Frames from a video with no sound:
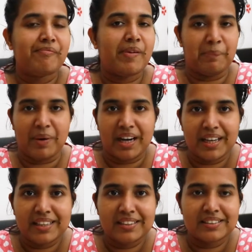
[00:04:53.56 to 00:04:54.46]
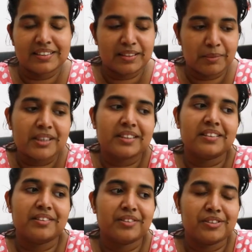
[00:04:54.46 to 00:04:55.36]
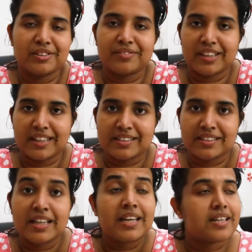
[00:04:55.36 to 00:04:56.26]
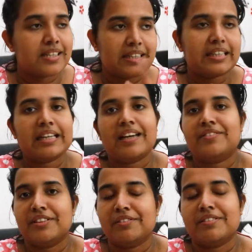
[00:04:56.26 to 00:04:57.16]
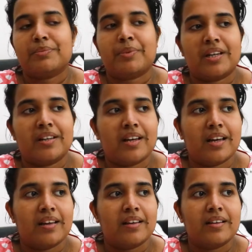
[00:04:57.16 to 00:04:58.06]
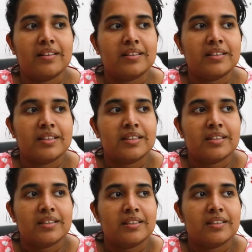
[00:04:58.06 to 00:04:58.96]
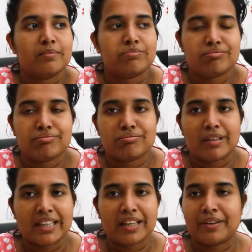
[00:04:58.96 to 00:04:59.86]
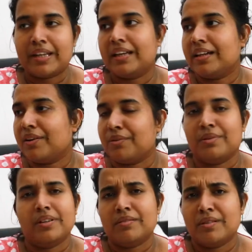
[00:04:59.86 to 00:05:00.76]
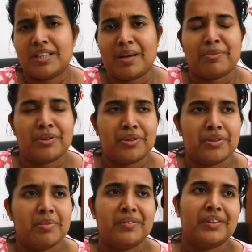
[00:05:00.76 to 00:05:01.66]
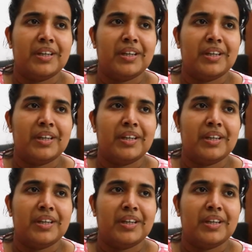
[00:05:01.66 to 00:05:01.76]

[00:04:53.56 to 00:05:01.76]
and buy the book, Throne of Glass, because I think I have Devil Wears Prada, and I think I read like, I don't know, a chapter or two before